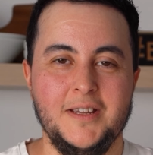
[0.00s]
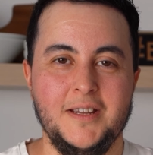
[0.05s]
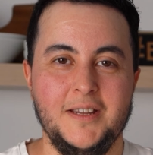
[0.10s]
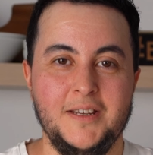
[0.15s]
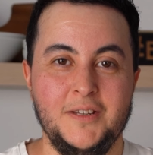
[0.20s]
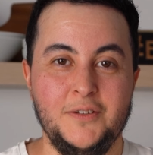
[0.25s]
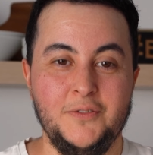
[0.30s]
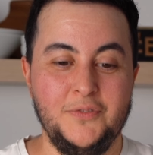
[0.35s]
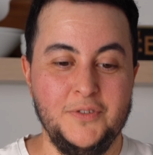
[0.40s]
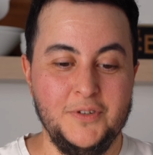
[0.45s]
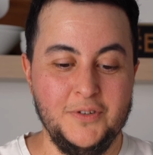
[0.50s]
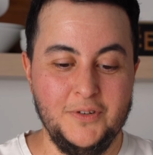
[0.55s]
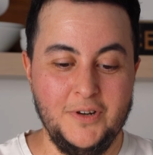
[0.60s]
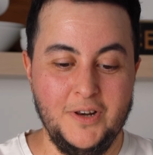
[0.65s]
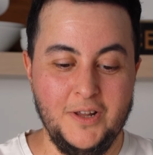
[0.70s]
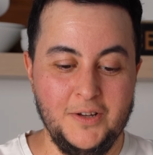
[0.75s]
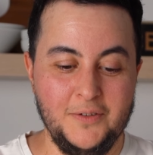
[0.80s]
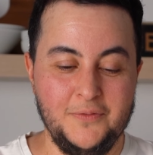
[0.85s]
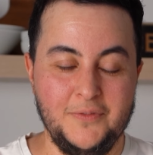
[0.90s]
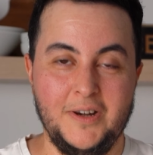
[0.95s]
And if you
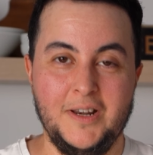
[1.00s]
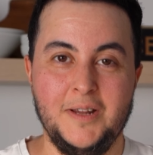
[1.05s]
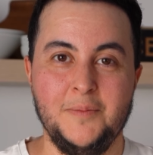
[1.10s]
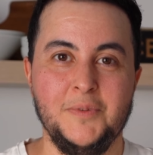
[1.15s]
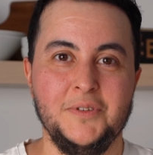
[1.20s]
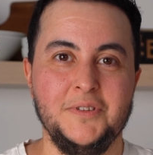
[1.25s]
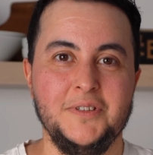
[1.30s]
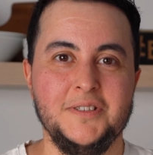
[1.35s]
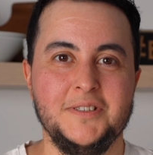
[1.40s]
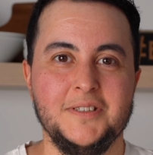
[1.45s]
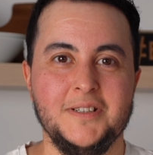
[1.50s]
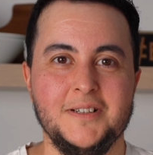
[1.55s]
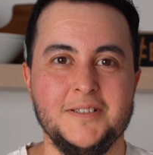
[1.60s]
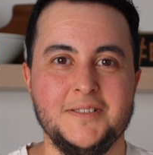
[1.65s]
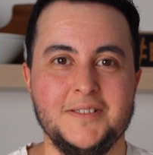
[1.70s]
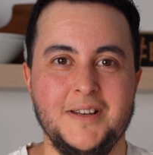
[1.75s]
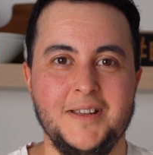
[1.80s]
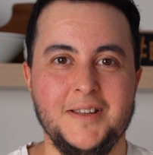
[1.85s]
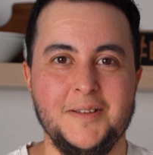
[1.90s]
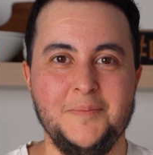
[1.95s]
love lemon
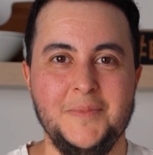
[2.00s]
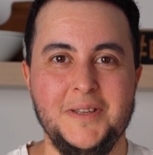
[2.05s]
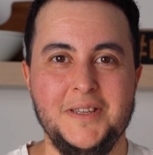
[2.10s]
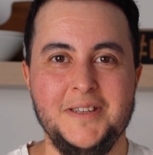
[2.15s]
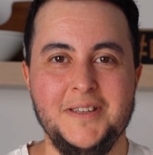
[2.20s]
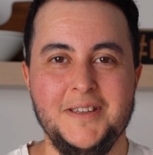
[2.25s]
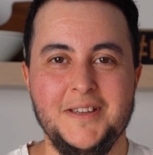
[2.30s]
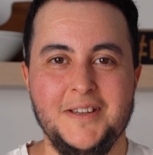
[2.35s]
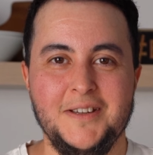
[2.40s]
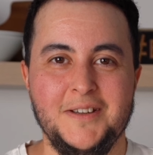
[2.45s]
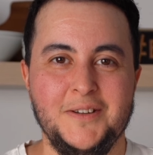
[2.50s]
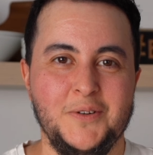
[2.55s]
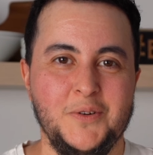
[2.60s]
desserts like me,